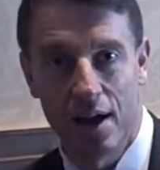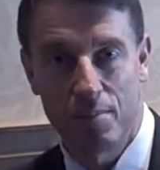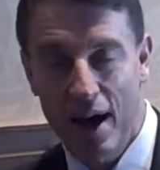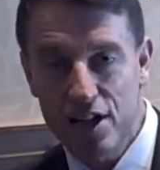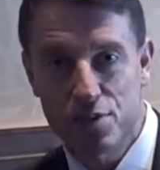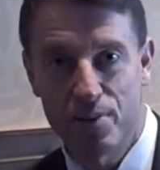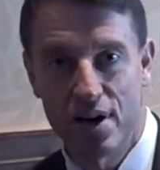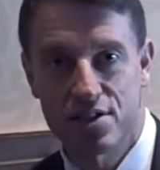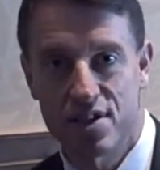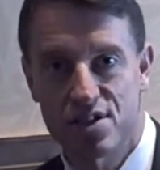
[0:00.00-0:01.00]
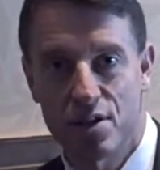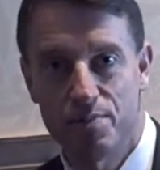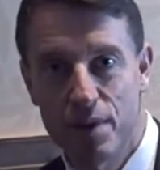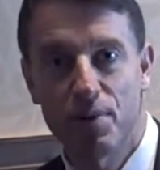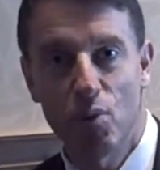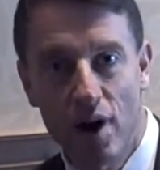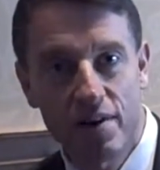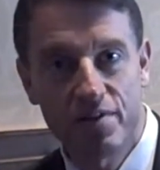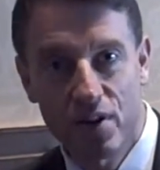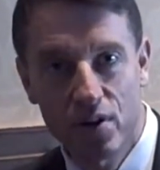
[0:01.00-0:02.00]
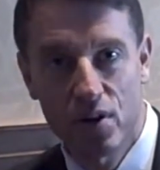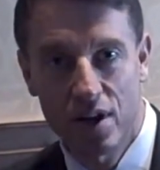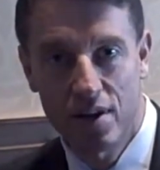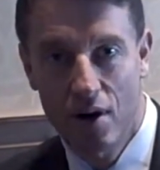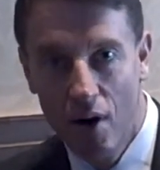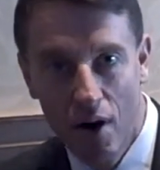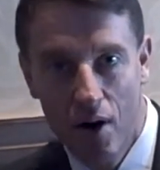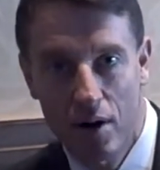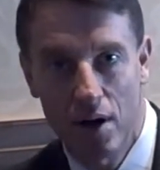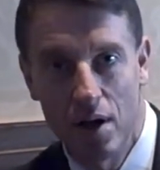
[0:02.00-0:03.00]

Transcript: And my experience is that people want to feel good in their heart